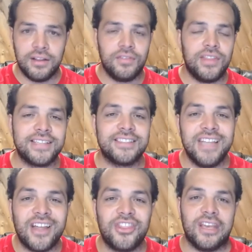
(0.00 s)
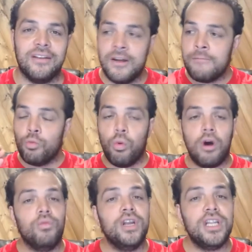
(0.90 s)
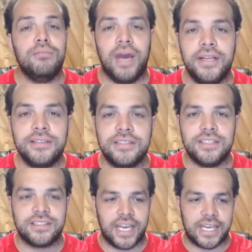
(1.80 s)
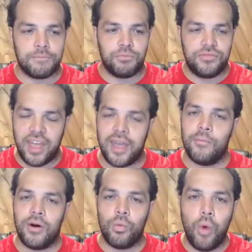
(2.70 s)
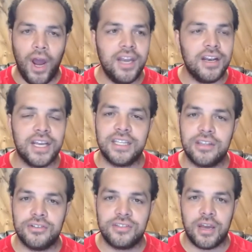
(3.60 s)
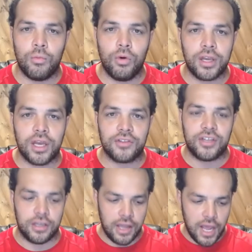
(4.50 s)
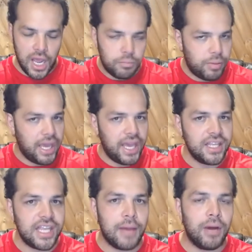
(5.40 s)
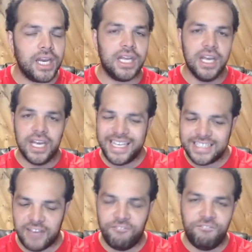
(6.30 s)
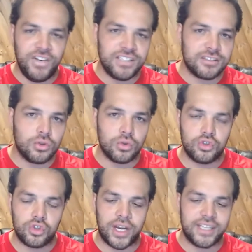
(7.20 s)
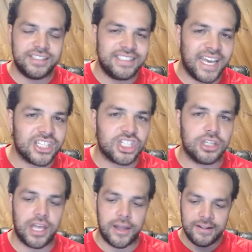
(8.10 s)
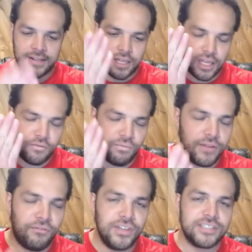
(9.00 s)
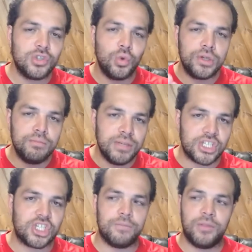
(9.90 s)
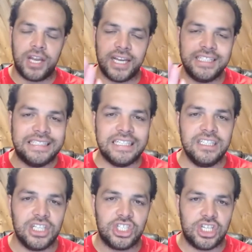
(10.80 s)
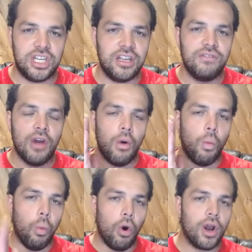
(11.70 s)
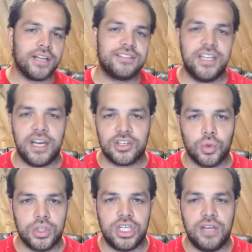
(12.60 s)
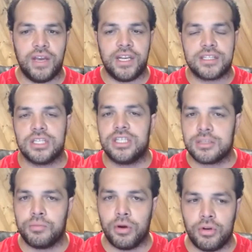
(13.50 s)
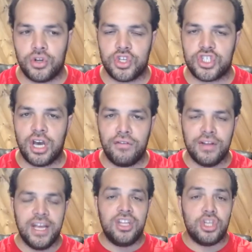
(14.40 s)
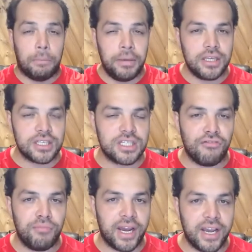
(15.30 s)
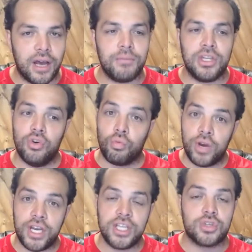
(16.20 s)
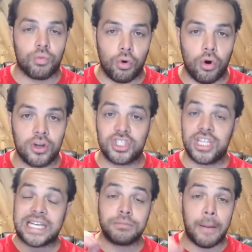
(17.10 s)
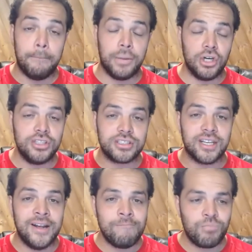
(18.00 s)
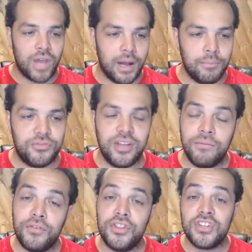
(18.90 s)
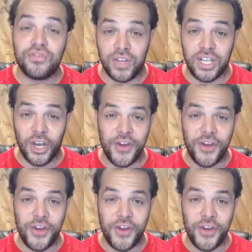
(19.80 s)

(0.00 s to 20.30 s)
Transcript: That's nothing. What really matters is like damn, why didn't I get those damn workouts in? And paying that money is a physical transaction, that a, a, physical admission that I didn't achieve what I set out to achieve, and it's a disappointment on yourself. You pick yourself back up and you're ready to roar. So that's my bonus um, tip for this video